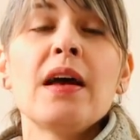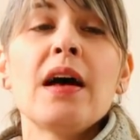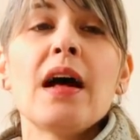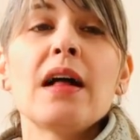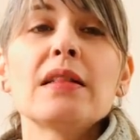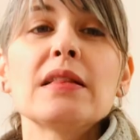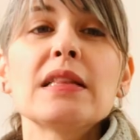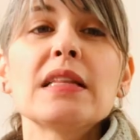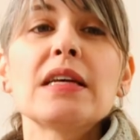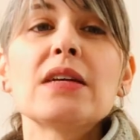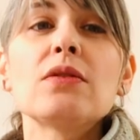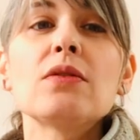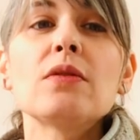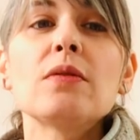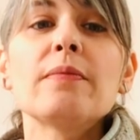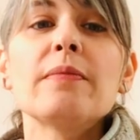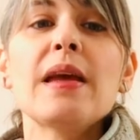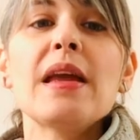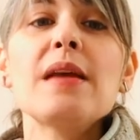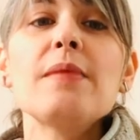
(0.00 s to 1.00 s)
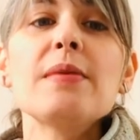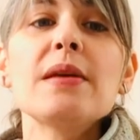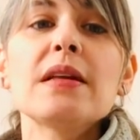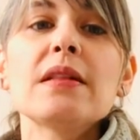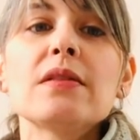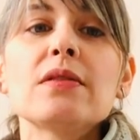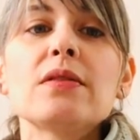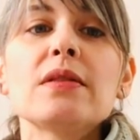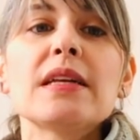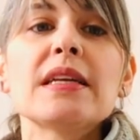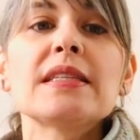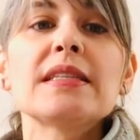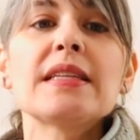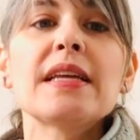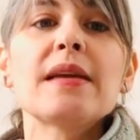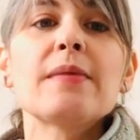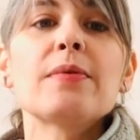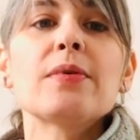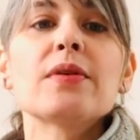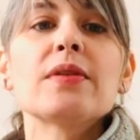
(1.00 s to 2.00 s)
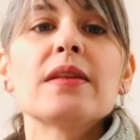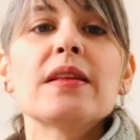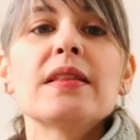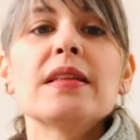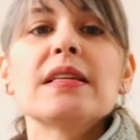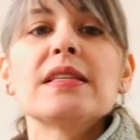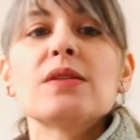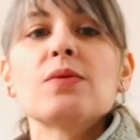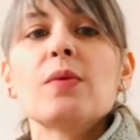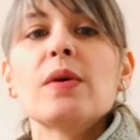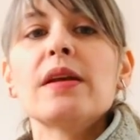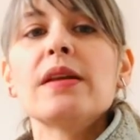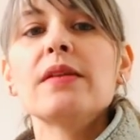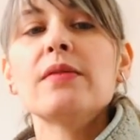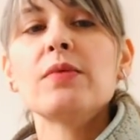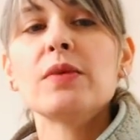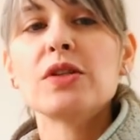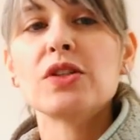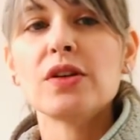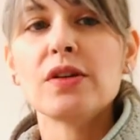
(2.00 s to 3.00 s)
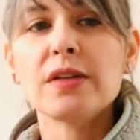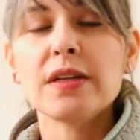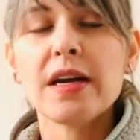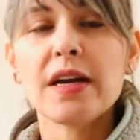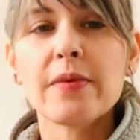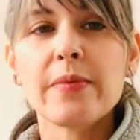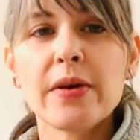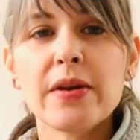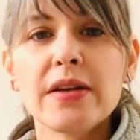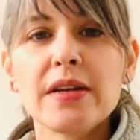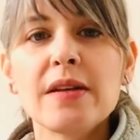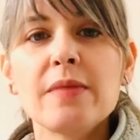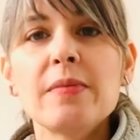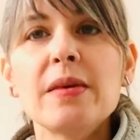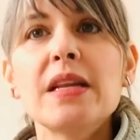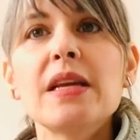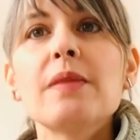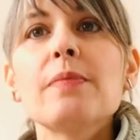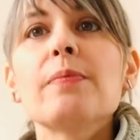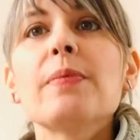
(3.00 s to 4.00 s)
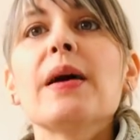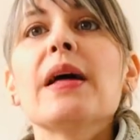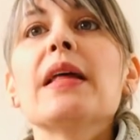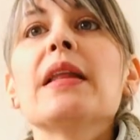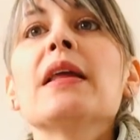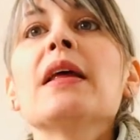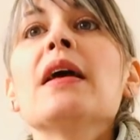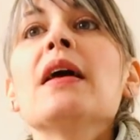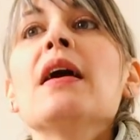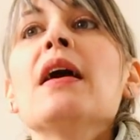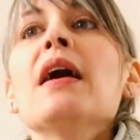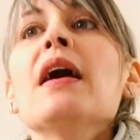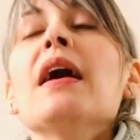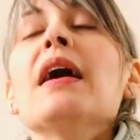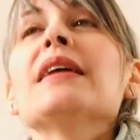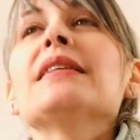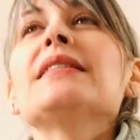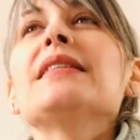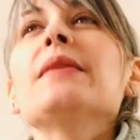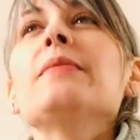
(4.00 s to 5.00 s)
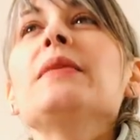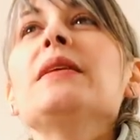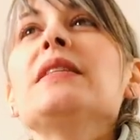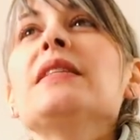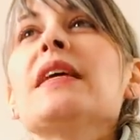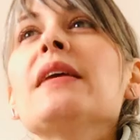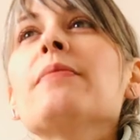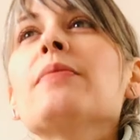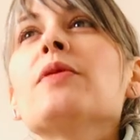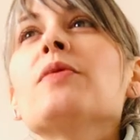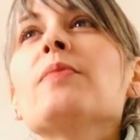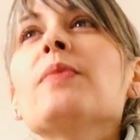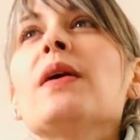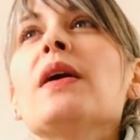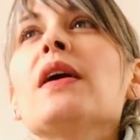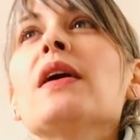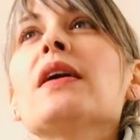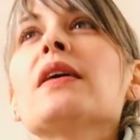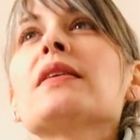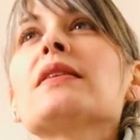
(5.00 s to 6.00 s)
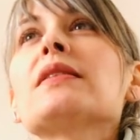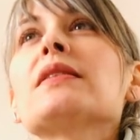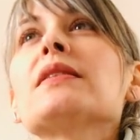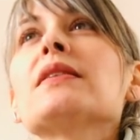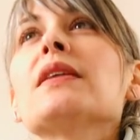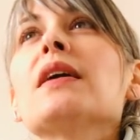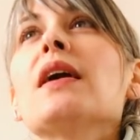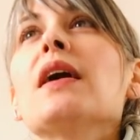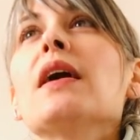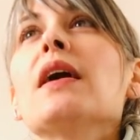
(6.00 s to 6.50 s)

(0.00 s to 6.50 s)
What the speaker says: maybe a little less tapered than this one, which I'll talk about in a minute, but a semi-tapered box.